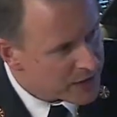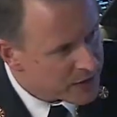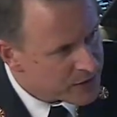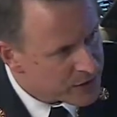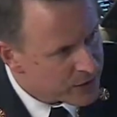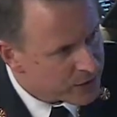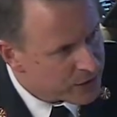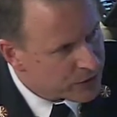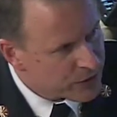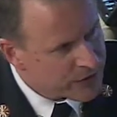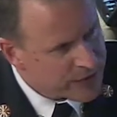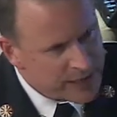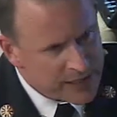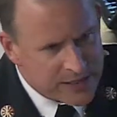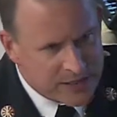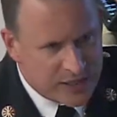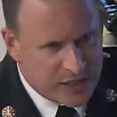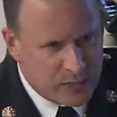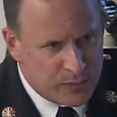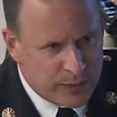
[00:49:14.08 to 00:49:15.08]
So during
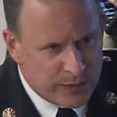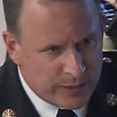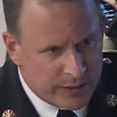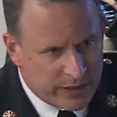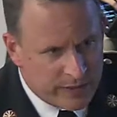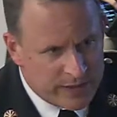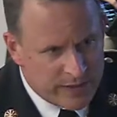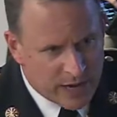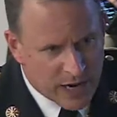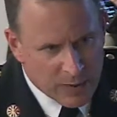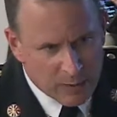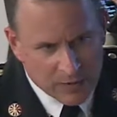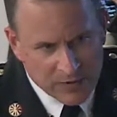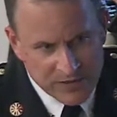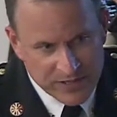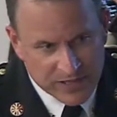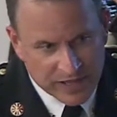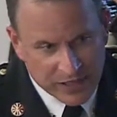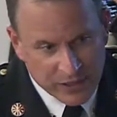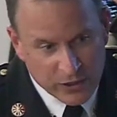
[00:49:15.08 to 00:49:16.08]
that same period of time, we've
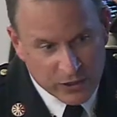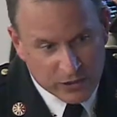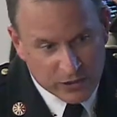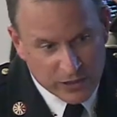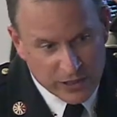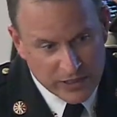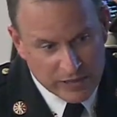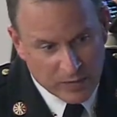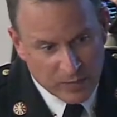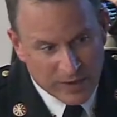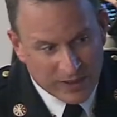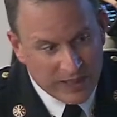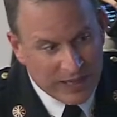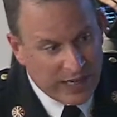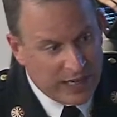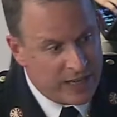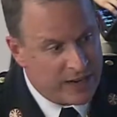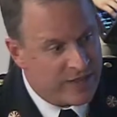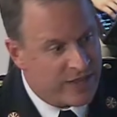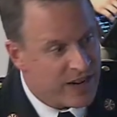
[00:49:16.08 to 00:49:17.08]
seen an increase of about
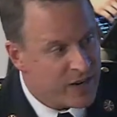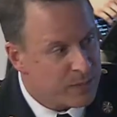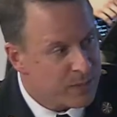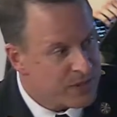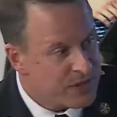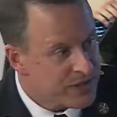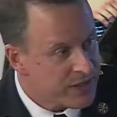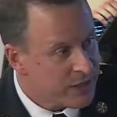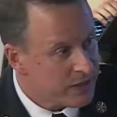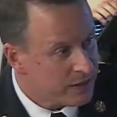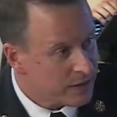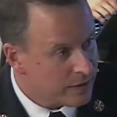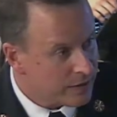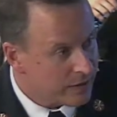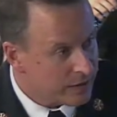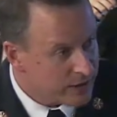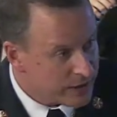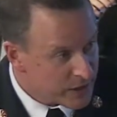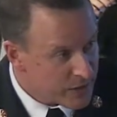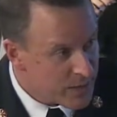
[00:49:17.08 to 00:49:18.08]
85% of
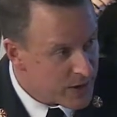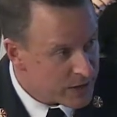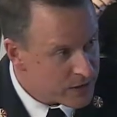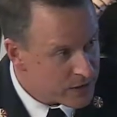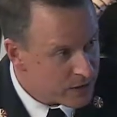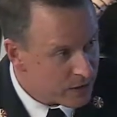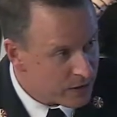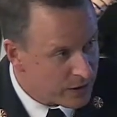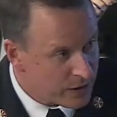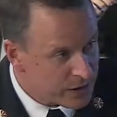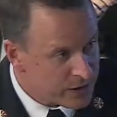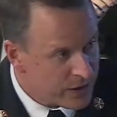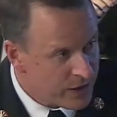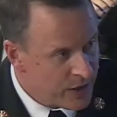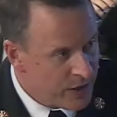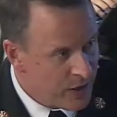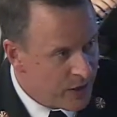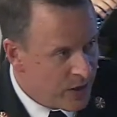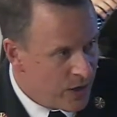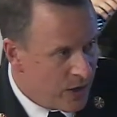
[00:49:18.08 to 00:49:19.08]
our EMS calls,
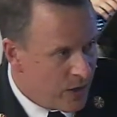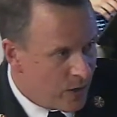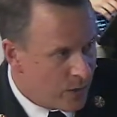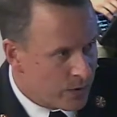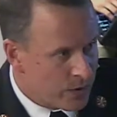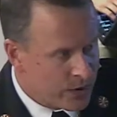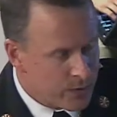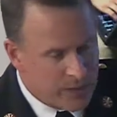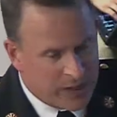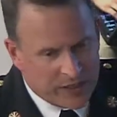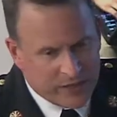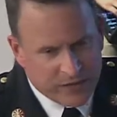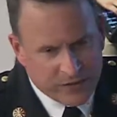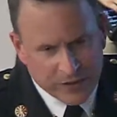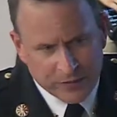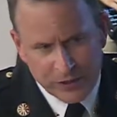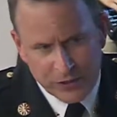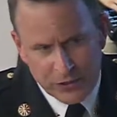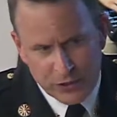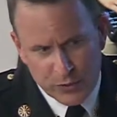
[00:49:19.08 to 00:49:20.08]
with about a
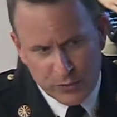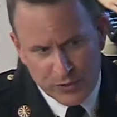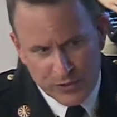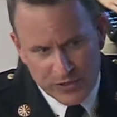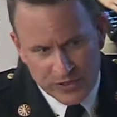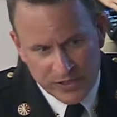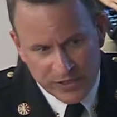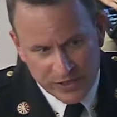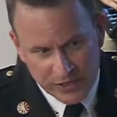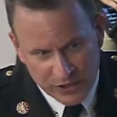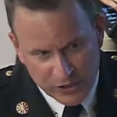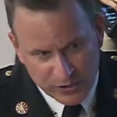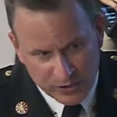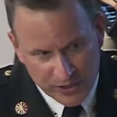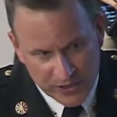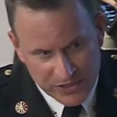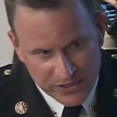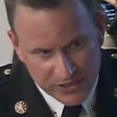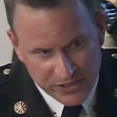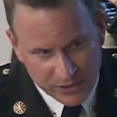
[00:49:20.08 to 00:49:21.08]
52%
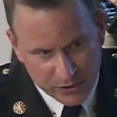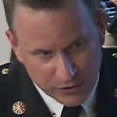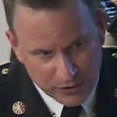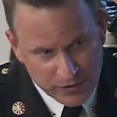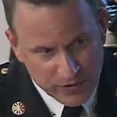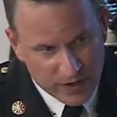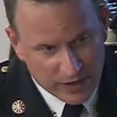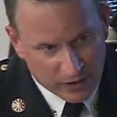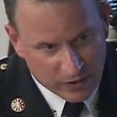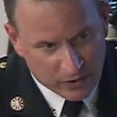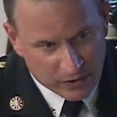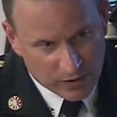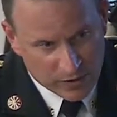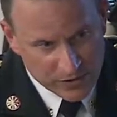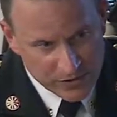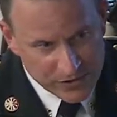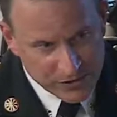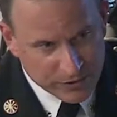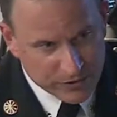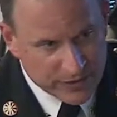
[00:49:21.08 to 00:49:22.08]
increase in our fire
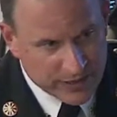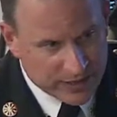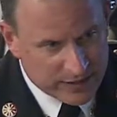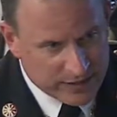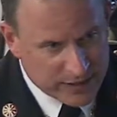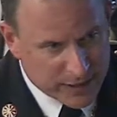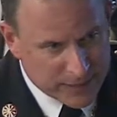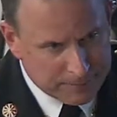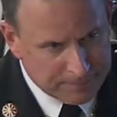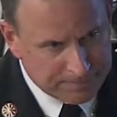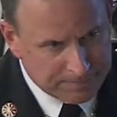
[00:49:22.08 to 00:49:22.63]
calls during that time.